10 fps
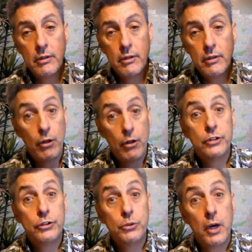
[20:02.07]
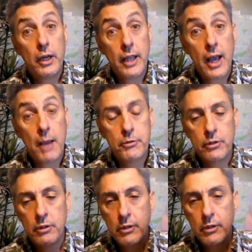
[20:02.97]
of those that you want to
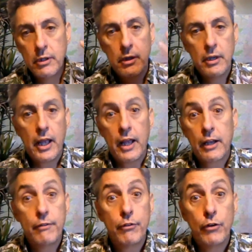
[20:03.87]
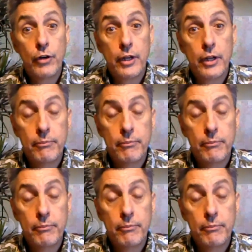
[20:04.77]
capture and converting.